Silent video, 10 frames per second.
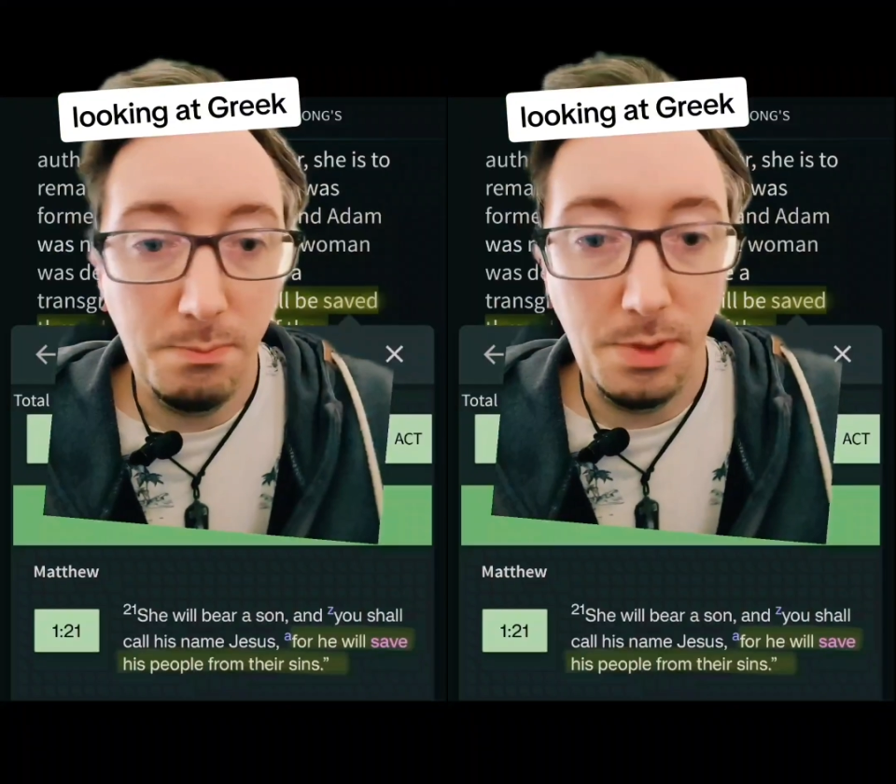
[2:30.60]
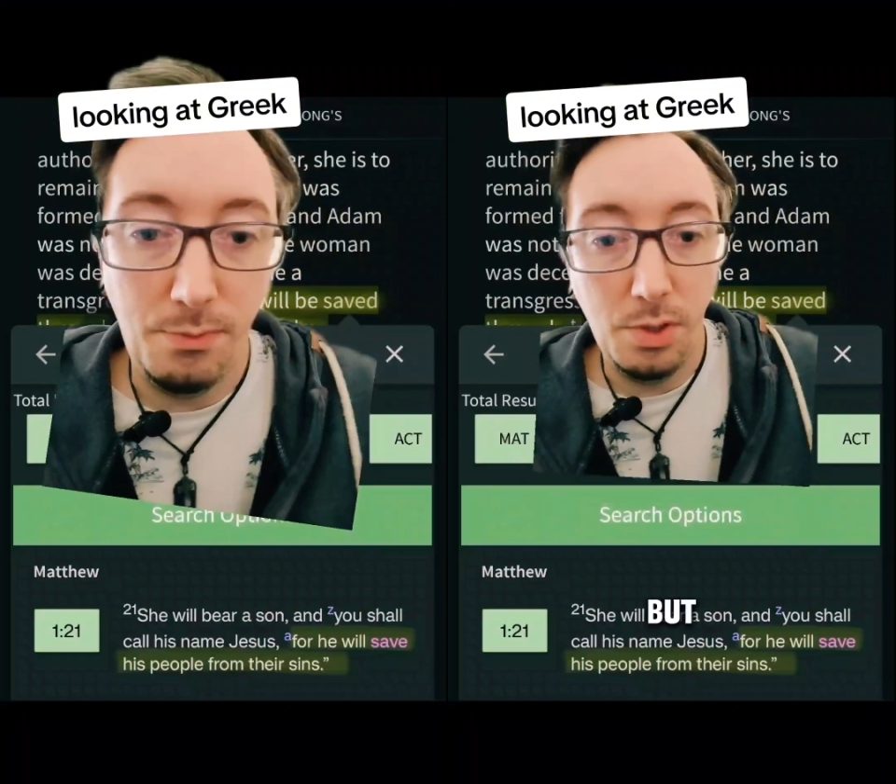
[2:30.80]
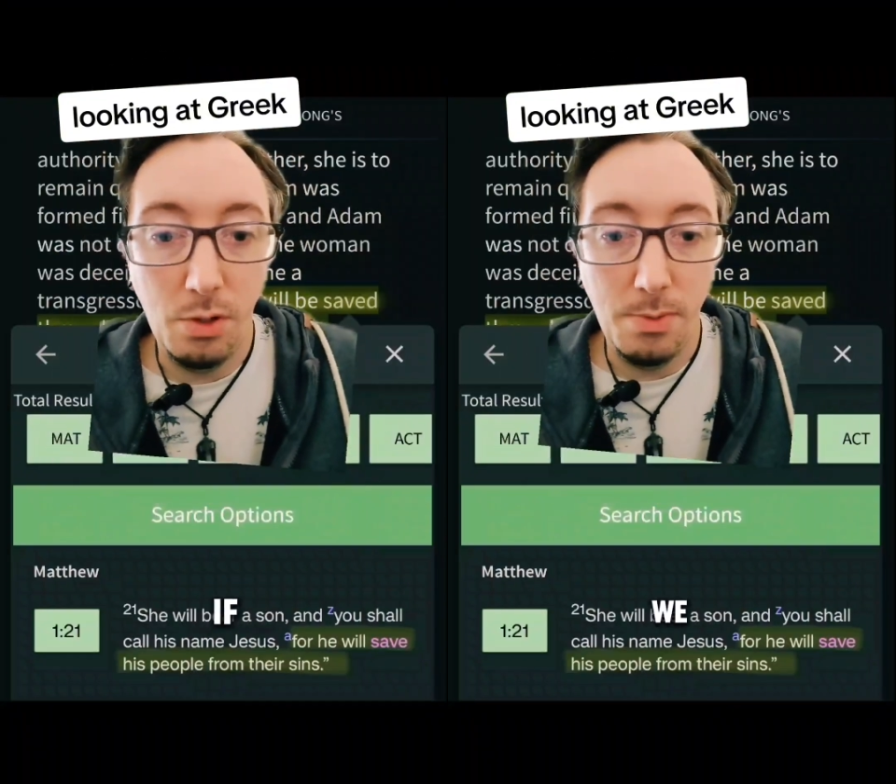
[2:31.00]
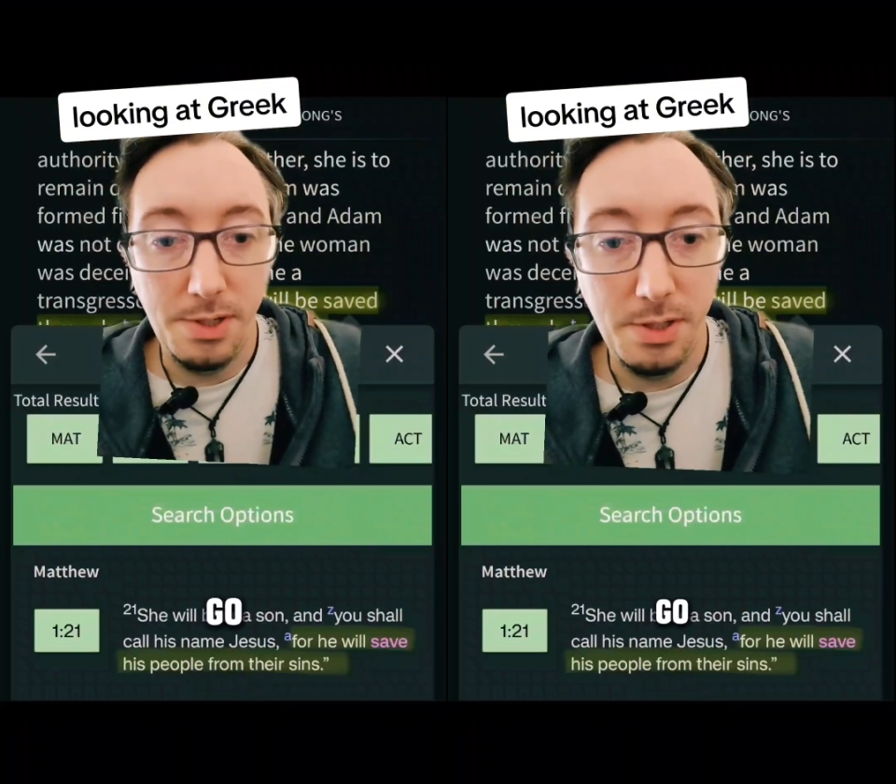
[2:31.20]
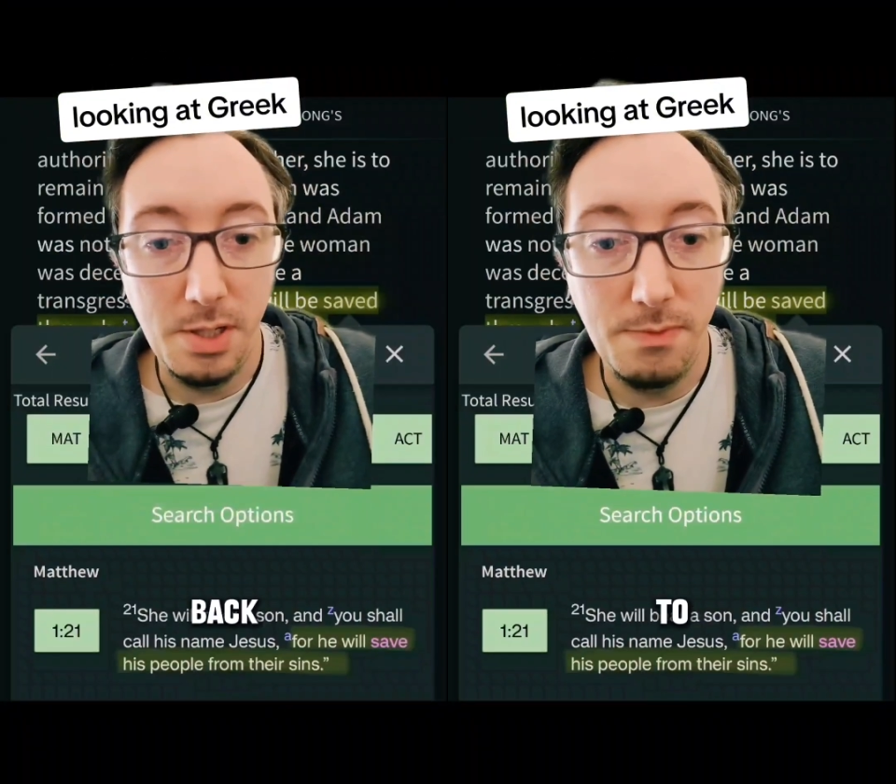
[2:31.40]
But if we go
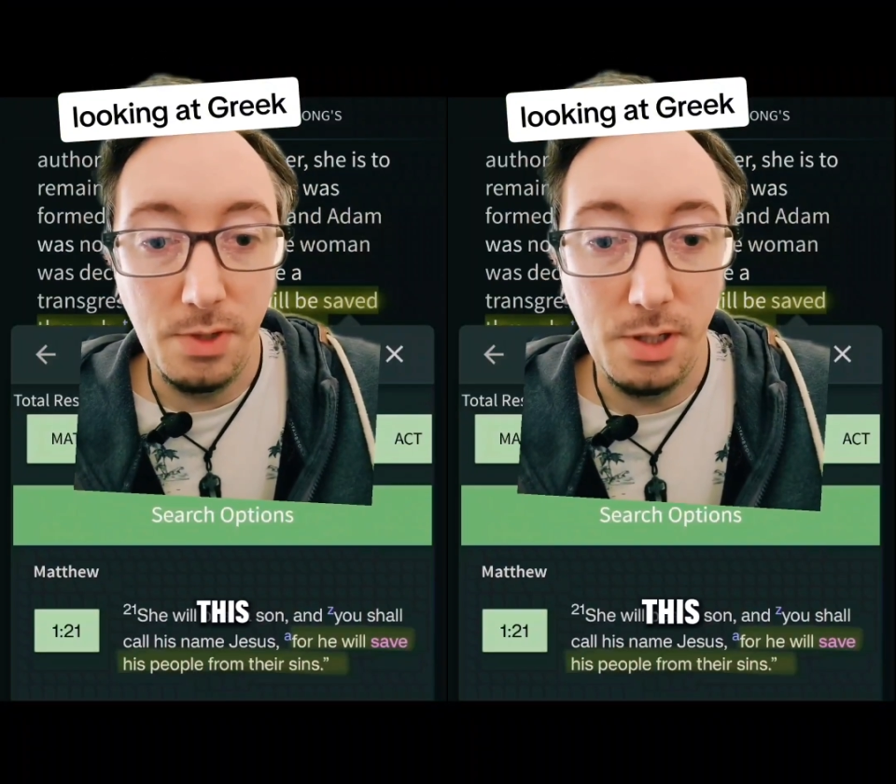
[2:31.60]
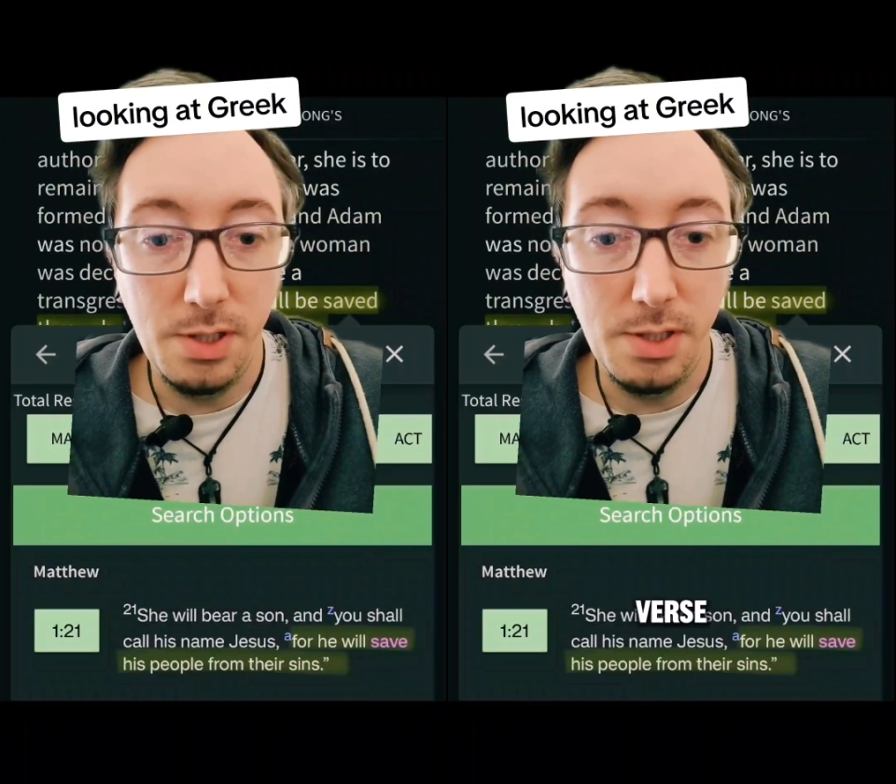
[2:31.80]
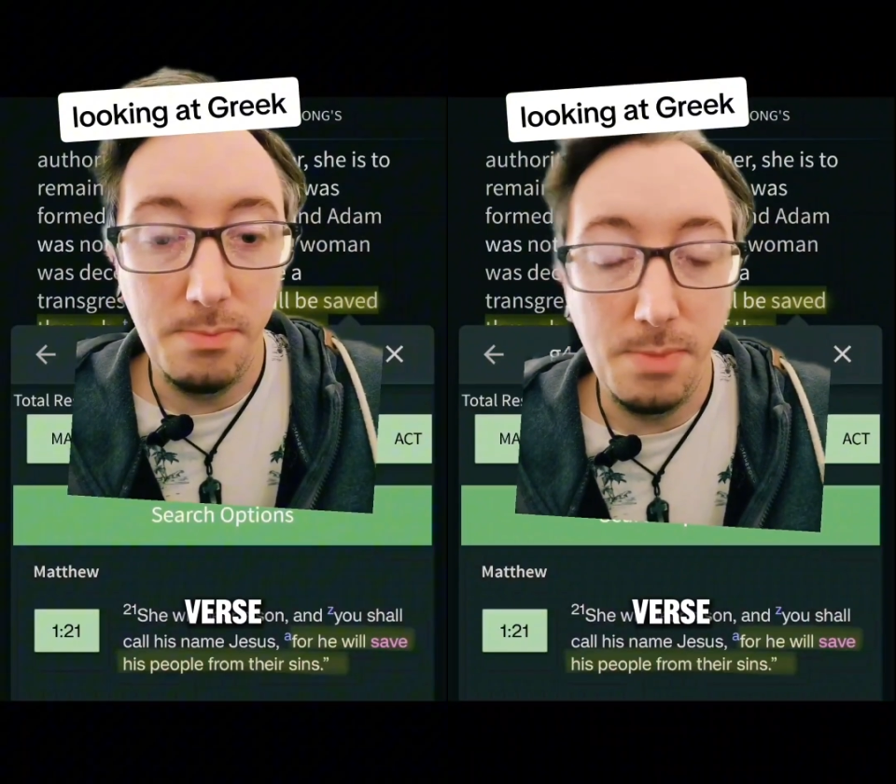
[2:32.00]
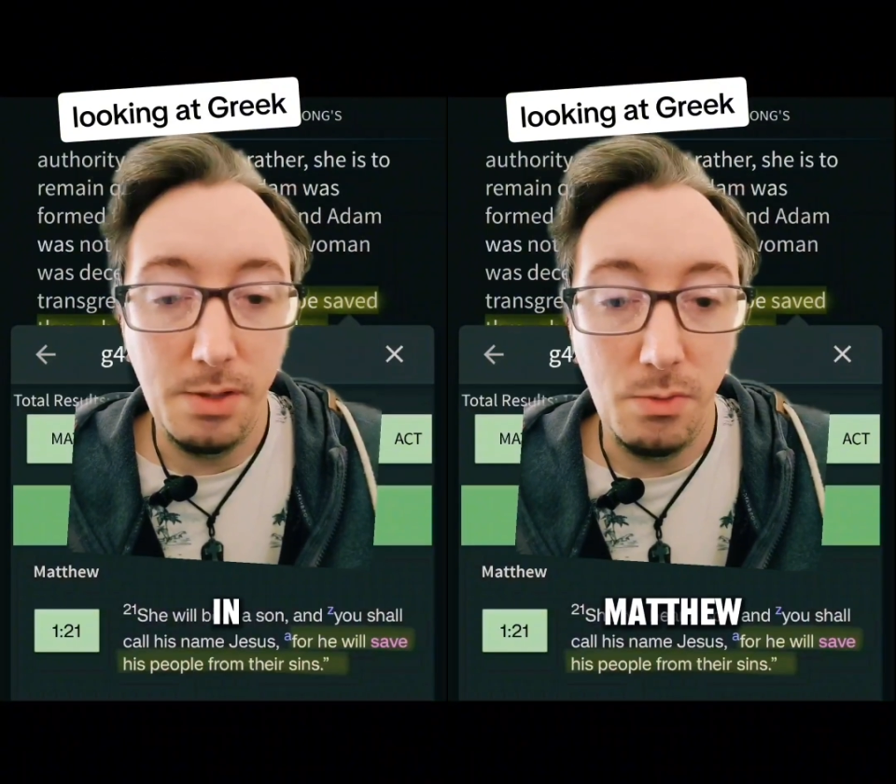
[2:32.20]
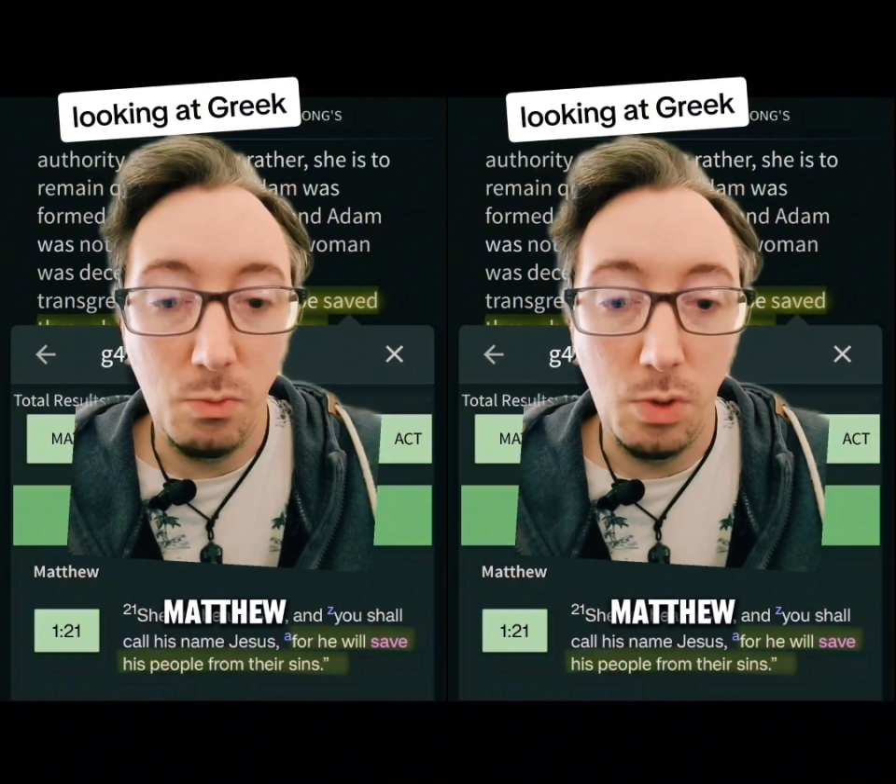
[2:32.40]
back to this verse in
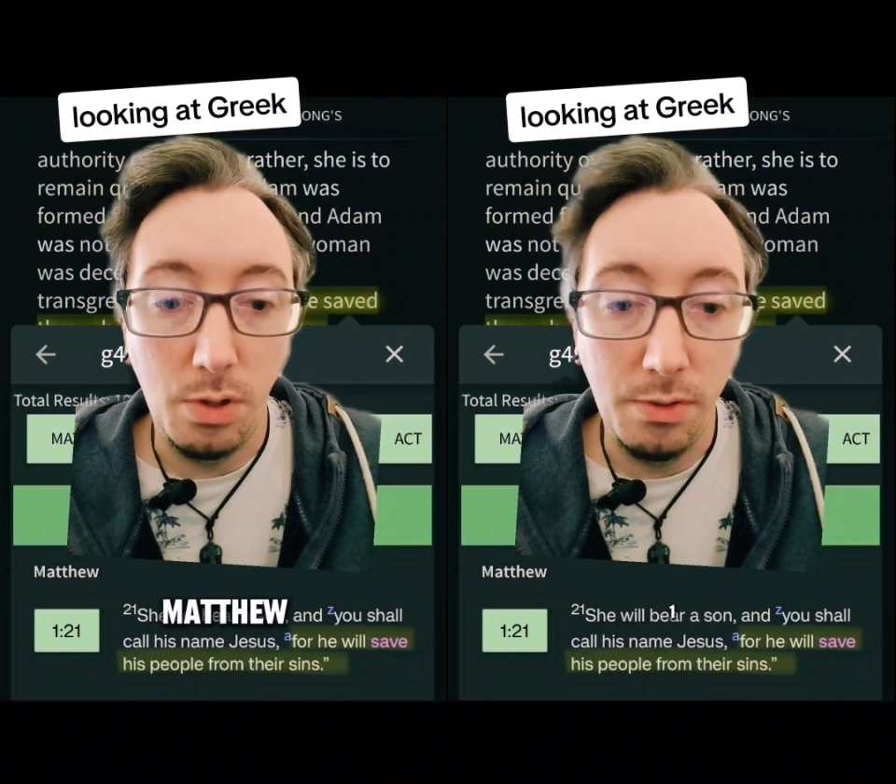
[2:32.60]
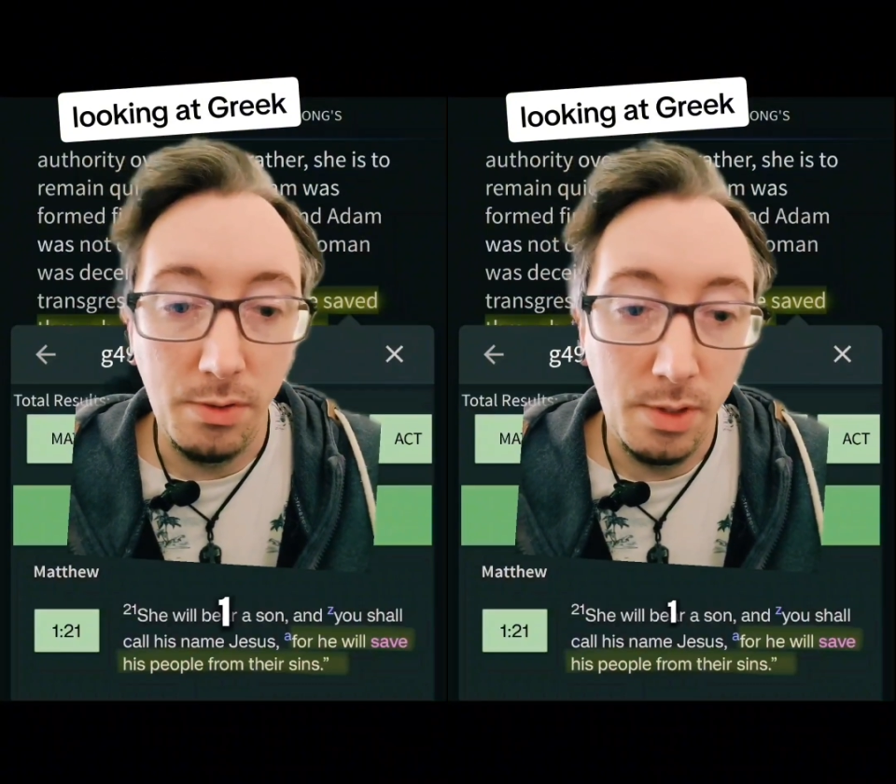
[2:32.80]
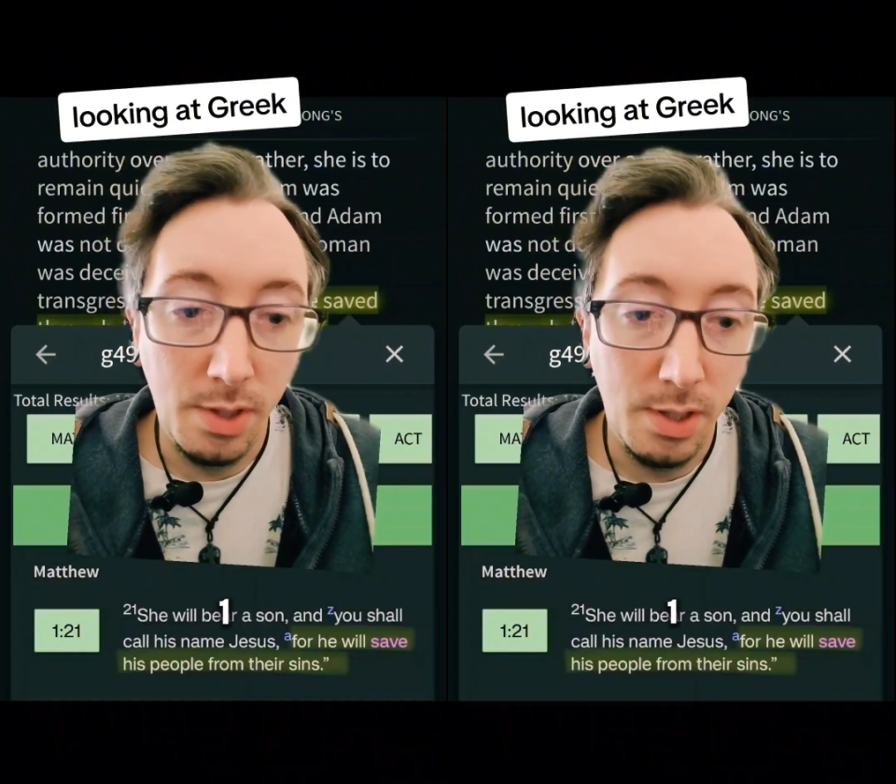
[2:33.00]
Matthew 1